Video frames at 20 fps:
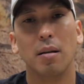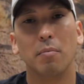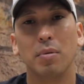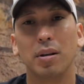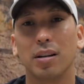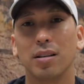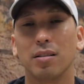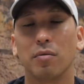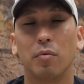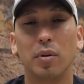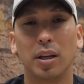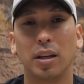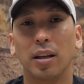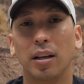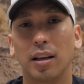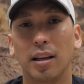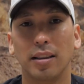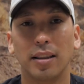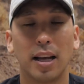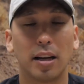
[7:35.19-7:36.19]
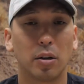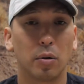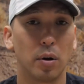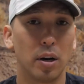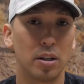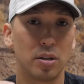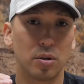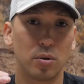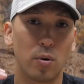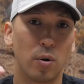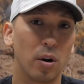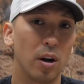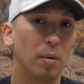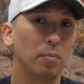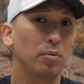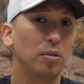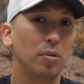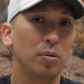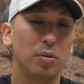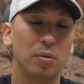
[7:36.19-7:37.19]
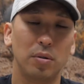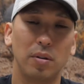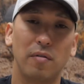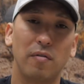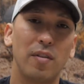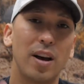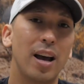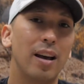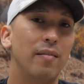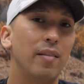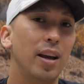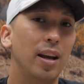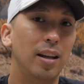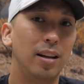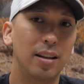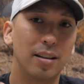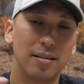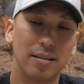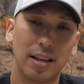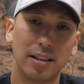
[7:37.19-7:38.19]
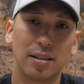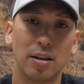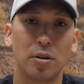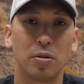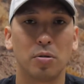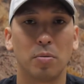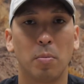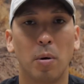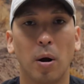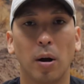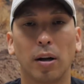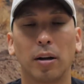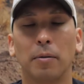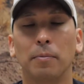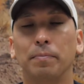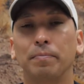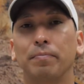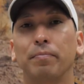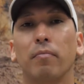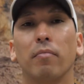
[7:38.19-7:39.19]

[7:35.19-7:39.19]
Because if we can get that credit score up to the 580, 600 mark,